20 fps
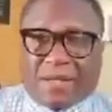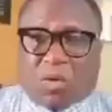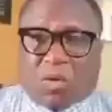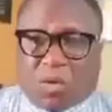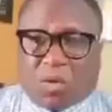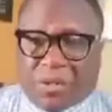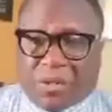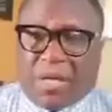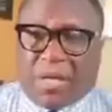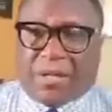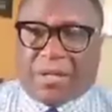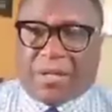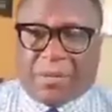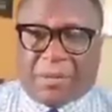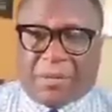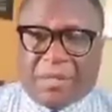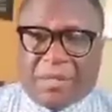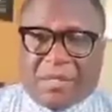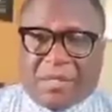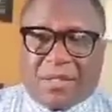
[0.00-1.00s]
court
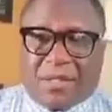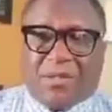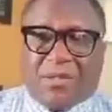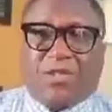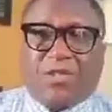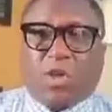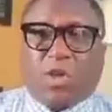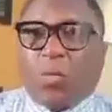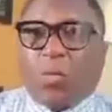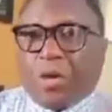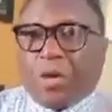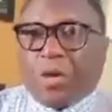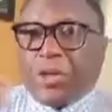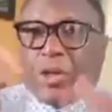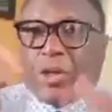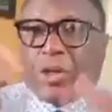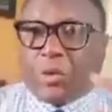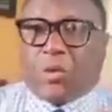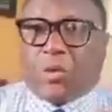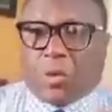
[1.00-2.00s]
documents. So we're going to
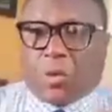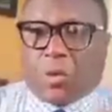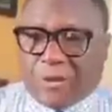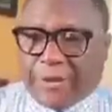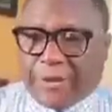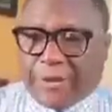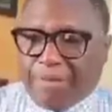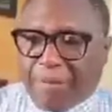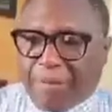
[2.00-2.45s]
go to court.